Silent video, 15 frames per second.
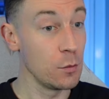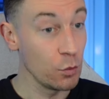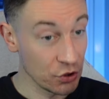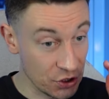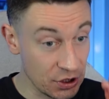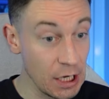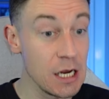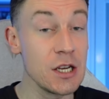It
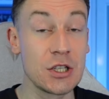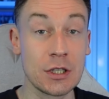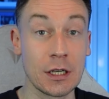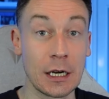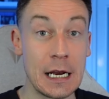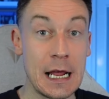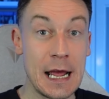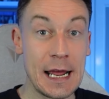was
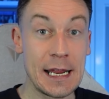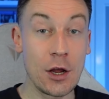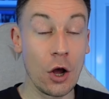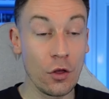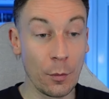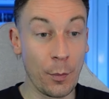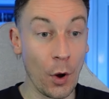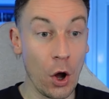decent. He
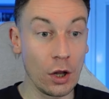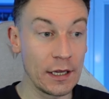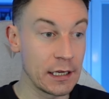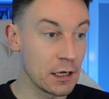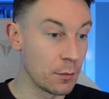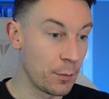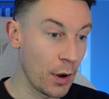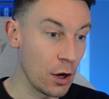got the ball, he
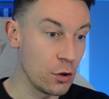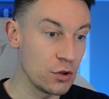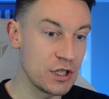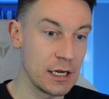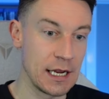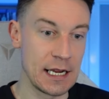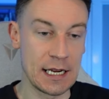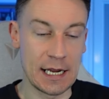composed,
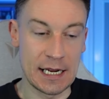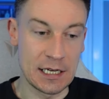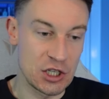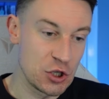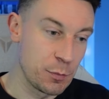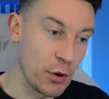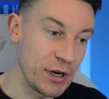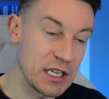he
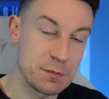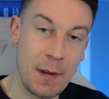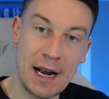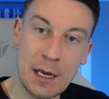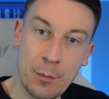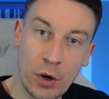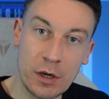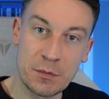spun his man,
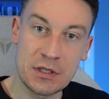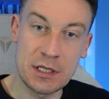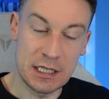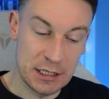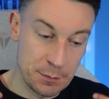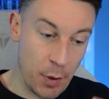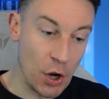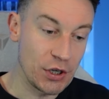he put
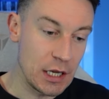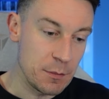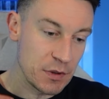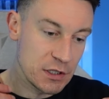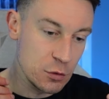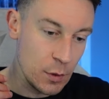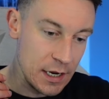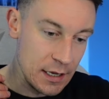his body
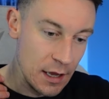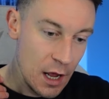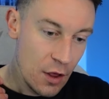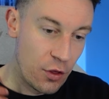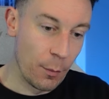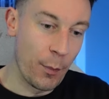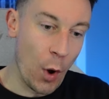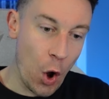between
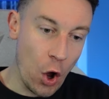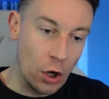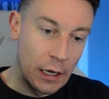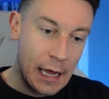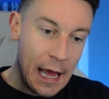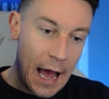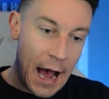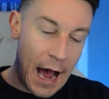the ball
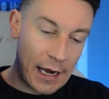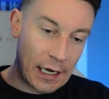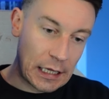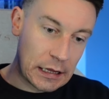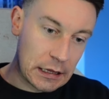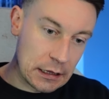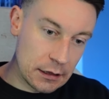and I